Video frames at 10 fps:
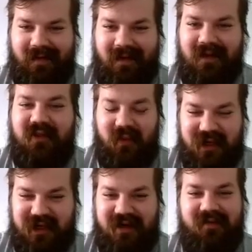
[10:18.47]

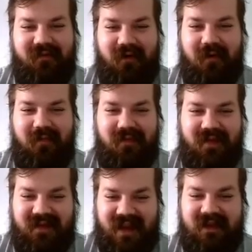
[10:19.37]
intuition from
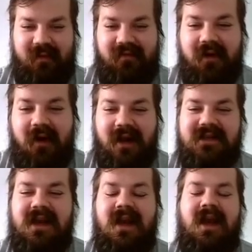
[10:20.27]
the data we've got,